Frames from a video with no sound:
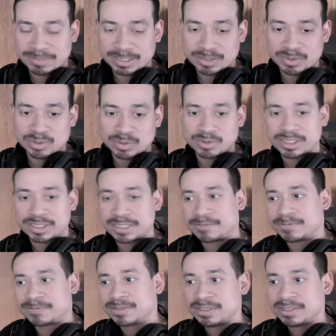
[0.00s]
and my Google
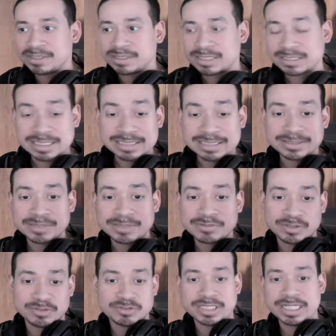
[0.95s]
account. Because you have
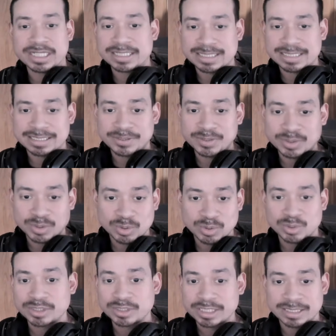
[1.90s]
to understand that your
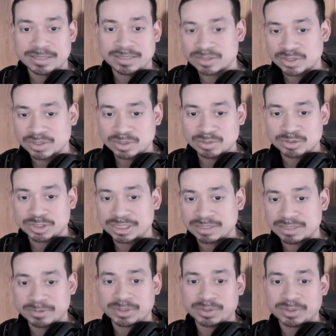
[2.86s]
Google account is
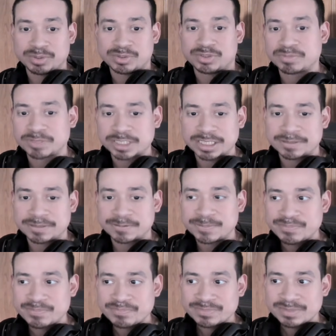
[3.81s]
associated with your YouTube
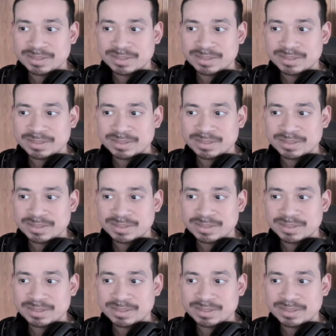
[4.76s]
channel.